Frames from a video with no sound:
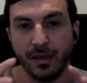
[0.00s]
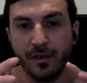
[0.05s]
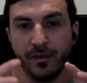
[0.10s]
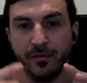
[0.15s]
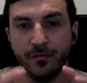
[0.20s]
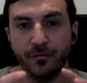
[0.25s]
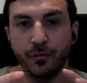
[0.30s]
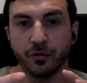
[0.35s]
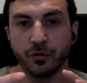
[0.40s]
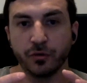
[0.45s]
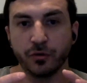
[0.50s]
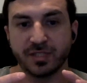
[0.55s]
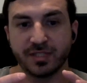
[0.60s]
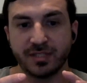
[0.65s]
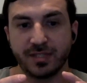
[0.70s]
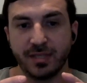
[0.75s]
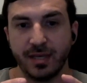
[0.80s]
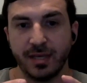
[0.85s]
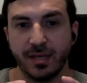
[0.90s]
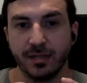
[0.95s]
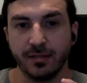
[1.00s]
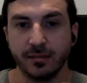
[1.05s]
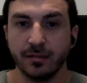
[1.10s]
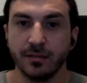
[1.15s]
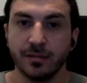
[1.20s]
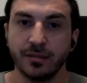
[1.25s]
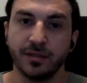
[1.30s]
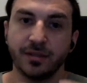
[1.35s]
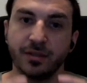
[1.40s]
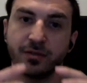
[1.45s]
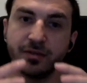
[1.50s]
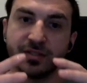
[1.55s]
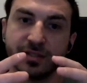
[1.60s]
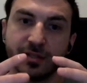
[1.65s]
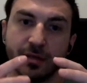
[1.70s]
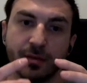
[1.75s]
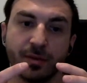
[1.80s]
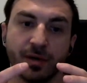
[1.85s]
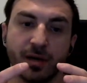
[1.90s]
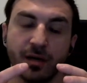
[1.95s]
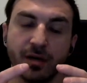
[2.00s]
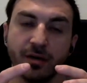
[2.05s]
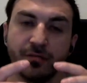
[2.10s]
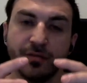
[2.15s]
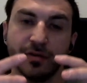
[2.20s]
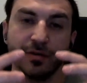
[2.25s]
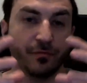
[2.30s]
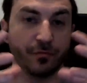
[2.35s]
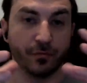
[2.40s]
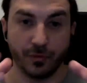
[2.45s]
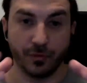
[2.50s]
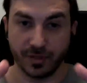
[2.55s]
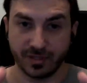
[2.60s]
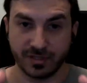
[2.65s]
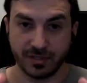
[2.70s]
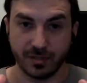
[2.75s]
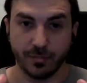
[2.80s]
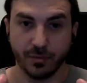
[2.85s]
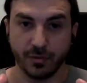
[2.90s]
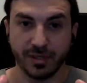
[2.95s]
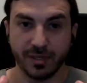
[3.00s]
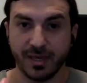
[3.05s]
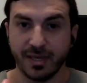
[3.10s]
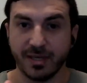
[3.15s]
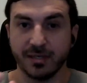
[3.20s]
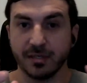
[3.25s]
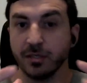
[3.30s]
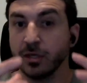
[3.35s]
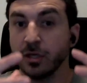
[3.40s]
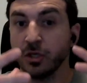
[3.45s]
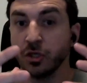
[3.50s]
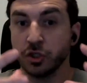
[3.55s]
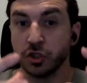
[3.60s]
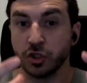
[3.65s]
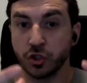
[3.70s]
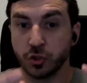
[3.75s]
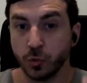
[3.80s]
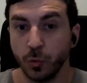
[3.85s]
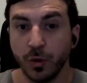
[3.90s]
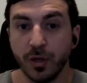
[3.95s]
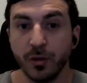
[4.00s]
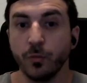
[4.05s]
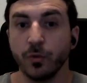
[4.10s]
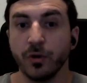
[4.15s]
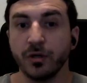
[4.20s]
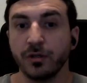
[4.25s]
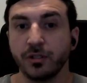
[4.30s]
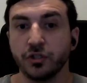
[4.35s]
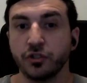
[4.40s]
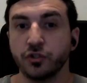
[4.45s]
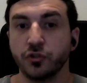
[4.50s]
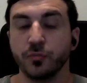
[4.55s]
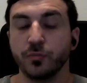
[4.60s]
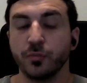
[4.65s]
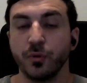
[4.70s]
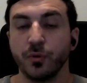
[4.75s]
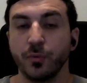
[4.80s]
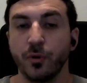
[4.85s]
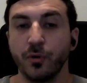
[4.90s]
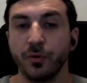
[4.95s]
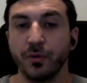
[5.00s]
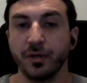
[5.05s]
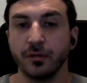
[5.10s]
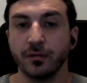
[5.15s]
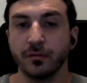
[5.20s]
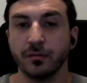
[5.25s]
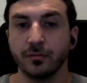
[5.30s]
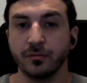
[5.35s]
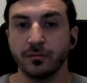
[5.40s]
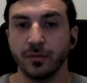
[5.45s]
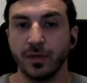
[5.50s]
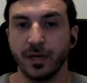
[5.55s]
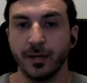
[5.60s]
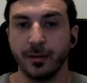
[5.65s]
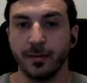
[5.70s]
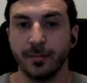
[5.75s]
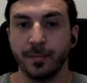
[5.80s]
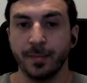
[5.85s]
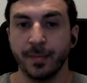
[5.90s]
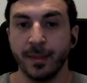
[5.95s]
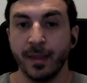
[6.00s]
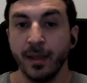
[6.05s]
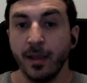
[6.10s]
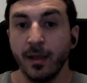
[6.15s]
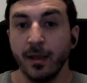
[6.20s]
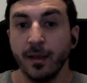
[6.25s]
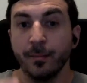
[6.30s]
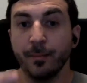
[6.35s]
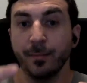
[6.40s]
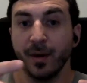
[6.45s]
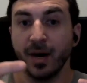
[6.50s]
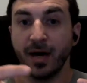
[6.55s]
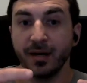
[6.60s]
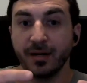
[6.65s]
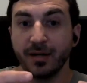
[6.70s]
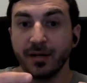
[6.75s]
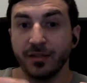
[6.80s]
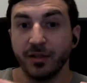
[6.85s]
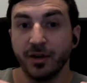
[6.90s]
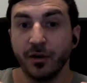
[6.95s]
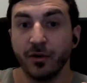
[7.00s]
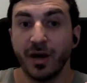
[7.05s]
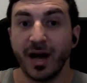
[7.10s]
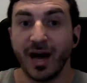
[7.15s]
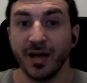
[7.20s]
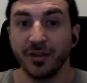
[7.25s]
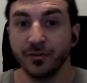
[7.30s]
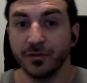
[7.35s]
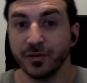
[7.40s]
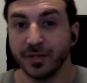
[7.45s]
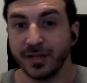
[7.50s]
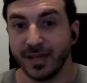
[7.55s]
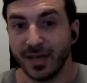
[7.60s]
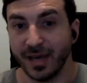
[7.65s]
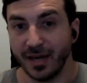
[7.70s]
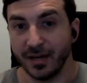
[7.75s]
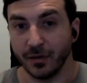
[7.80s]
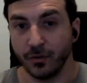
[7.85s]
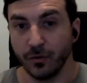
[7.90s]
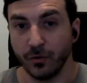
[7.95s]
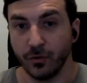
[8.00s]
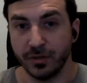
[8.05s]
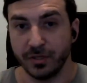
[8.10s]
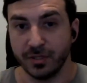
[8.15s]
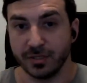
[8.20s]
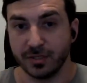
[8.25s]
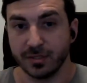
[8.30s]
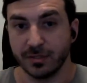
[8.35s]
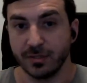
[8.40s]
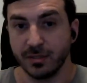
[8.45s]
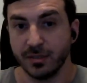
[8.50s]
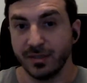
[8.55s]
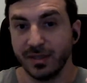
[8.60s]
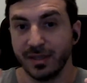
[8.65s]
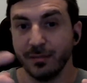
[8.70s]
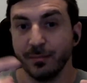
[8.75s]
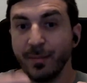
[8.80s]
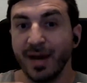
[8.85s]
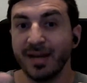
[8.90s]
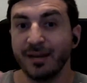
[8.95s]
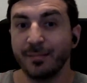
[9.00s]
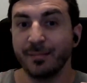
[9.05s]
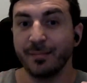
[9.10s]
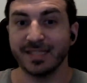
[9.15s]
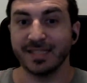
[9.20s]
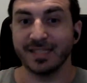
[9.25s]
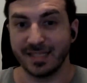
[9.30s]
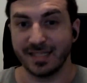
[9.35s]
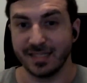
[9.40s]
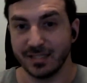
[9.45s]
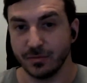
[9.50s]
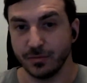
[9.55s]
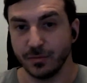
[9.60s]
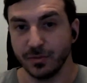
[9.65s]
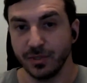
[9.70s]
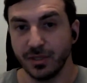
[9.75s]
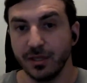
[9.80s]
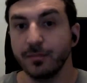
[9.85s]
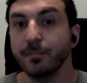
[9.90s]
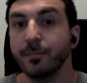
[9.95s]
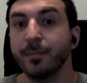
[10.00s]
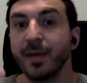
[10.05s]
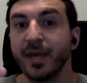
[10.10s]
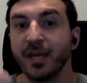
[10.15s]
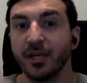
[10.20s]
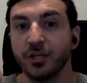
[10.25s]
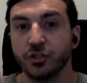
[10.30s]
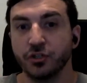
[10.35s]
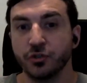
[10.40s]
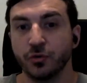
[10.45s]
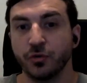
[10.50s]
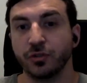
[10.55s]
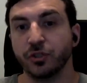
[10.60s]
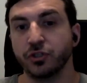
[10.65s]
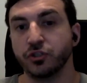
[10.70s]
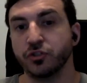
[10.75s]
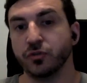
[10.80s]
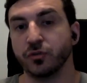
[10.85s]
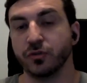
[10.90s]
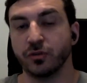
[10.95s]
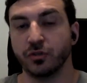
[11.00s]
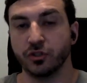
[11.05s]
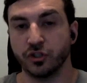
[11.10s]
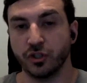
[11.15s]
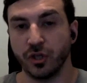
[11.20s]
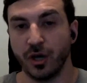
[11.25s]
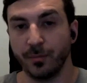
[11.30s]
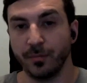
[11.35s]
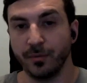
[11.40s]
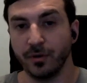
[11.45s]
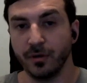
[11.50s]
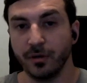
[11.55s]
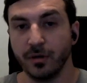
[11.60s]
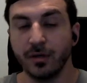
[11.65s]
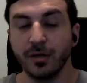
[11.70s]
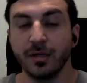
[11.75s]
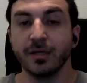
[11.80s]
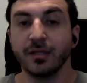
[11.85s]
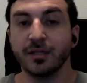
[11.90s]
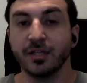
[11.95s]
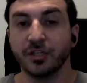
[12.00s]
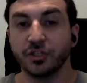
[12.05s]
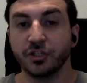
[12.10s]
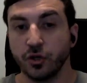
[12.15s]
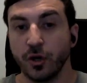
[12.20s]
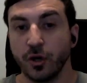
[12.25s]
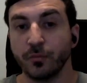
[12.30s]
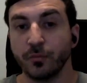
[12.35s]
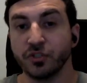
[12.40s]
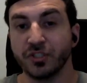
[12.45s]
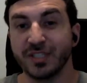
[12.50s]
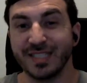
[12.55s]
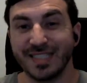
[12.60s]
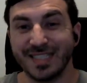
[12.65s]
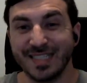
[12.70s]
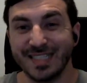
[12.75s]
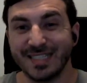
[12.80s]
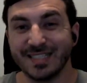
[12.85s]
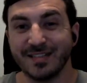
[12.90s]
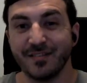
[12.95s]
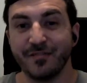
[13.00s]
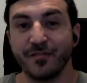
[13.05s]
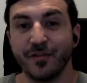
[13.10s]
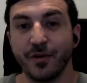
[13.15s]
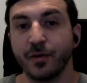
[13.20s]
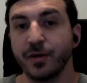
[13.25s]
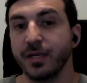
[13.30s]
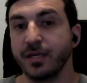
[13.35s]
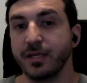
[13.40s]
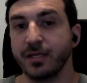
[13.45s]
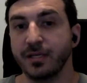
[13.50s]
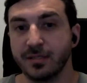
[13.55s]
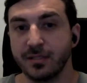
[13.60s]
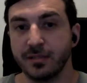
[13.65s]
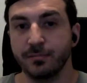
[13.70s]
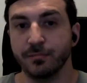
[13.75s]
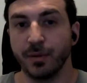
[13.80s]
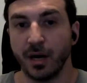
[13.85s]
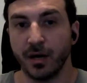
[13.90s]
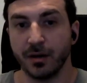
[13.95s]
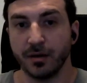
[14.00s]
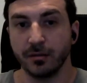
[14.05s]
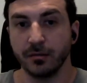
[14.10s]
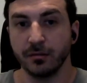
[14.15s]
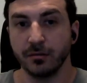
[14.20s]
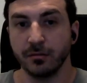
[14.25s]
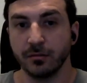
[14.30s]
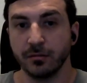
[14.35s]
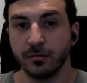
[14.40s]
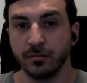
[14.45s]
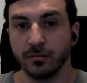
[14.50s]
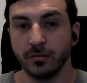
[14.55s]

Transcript: if you understand that there's some kind of a, for example again swimwear that you're promoting right but there are other categories that might make sense with it make sure that your shopper that your shopper sees a very easy button